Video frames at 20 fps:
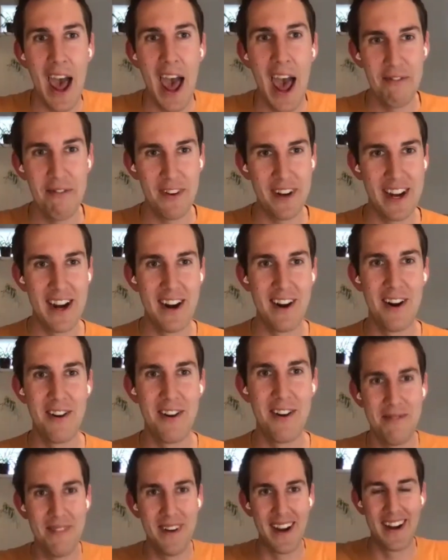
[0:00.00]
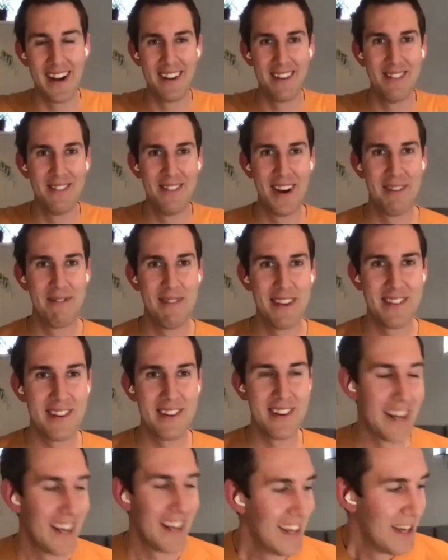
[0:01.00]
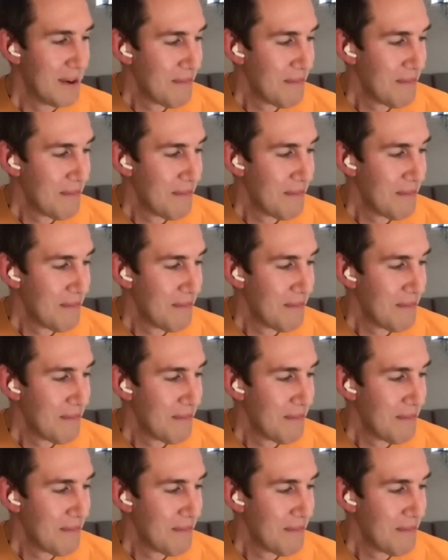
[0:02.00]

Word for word: half a year of my my misery.